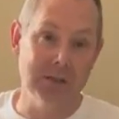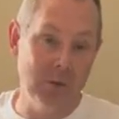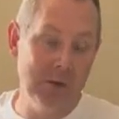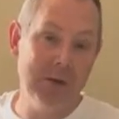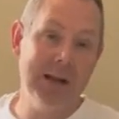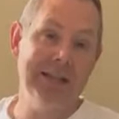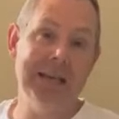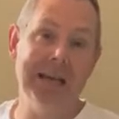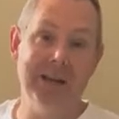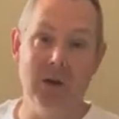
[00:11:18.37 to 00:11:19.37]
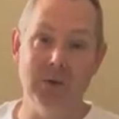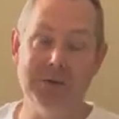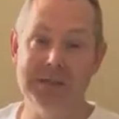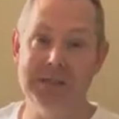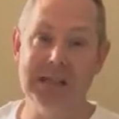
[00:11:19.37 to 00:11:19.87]
So when you're at a
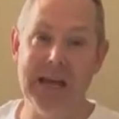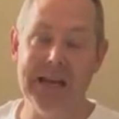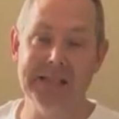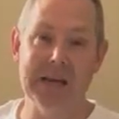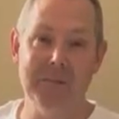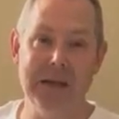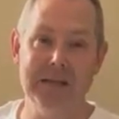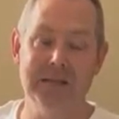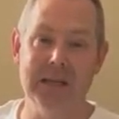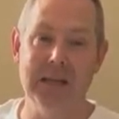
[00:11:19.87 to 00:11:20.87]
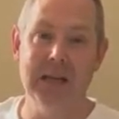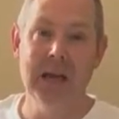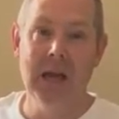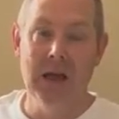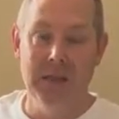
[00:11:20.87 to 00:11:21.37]
tendinosis stage, that means the
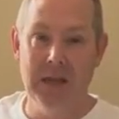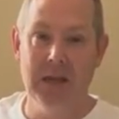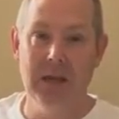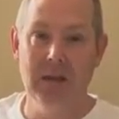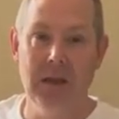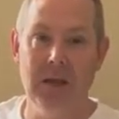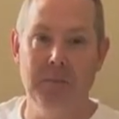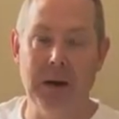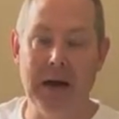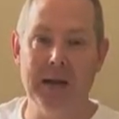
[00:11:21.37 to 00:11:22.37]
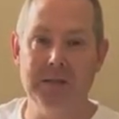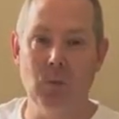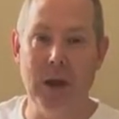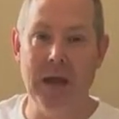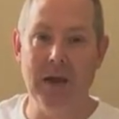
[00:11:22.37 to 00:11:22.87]

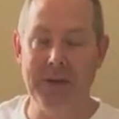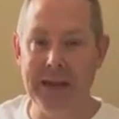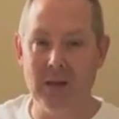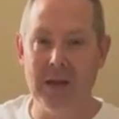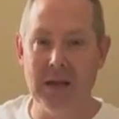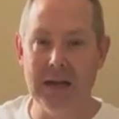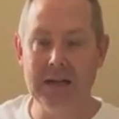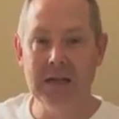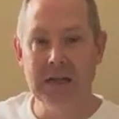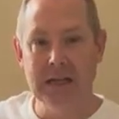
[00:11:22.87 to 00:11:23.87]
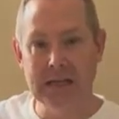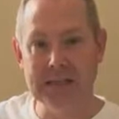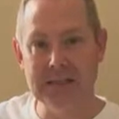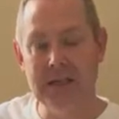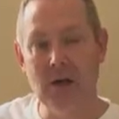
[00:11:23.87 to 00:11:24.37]
body's way of healing it
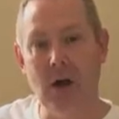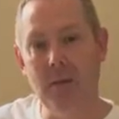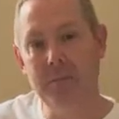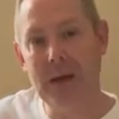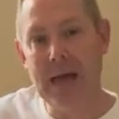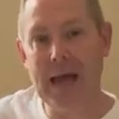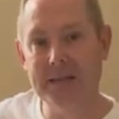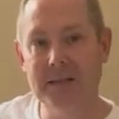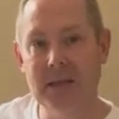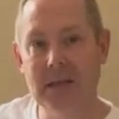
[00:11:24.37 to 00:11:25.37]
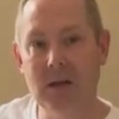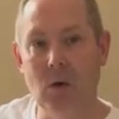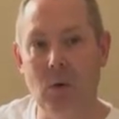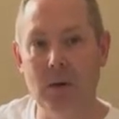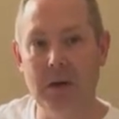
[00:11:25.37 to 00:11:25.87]
is gone past the
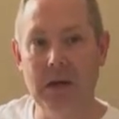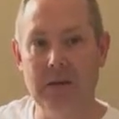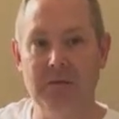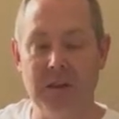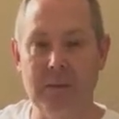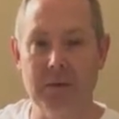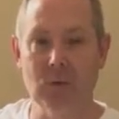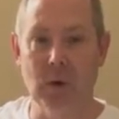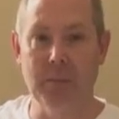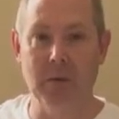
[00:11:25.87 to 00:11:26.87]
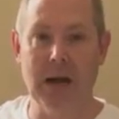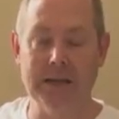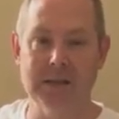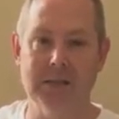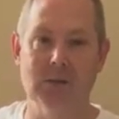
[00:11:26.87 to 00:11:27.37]
whole inflammatory
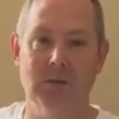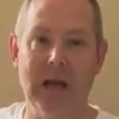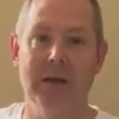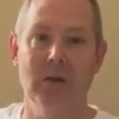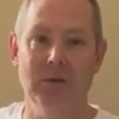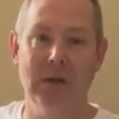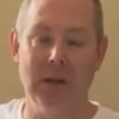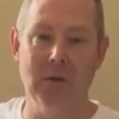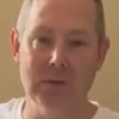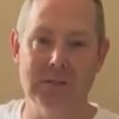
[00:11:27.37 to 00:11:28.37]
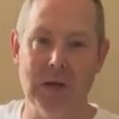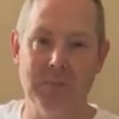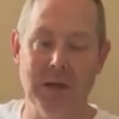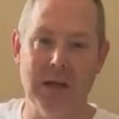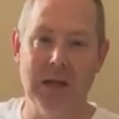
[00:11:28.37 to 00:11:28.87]
process. So now you're dealing with
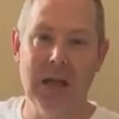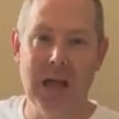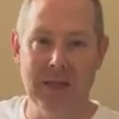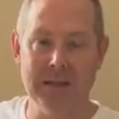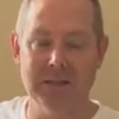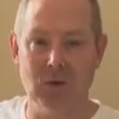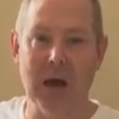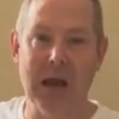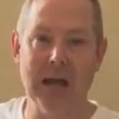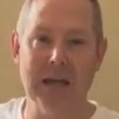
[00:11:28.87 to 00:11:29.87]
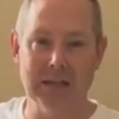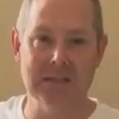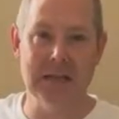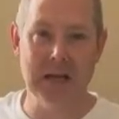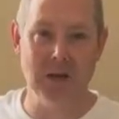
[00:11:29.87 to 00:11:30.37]
something that's chronic and
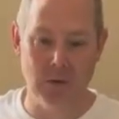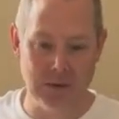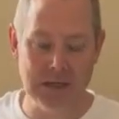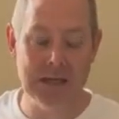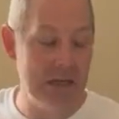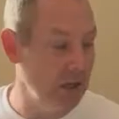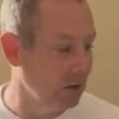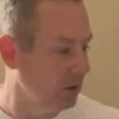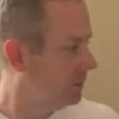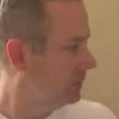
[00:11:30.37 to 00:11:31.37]
it's not going to heal.